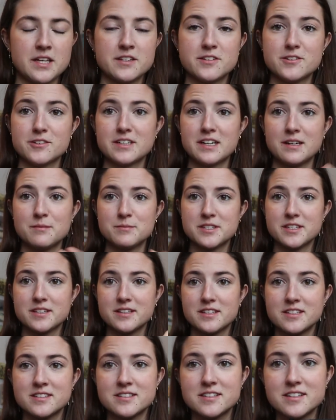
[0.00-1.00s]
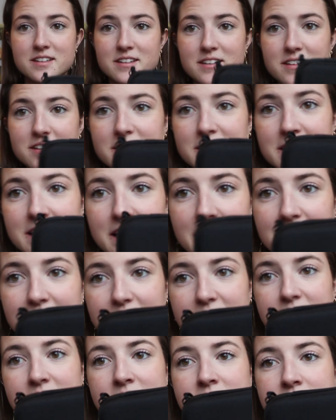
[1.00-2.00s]
So it comes in this
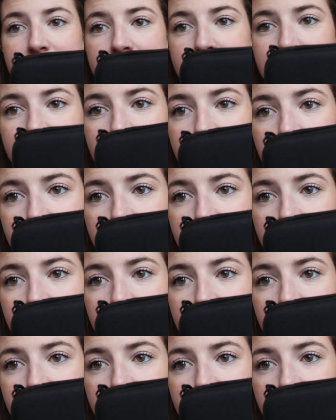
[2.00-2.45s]
case,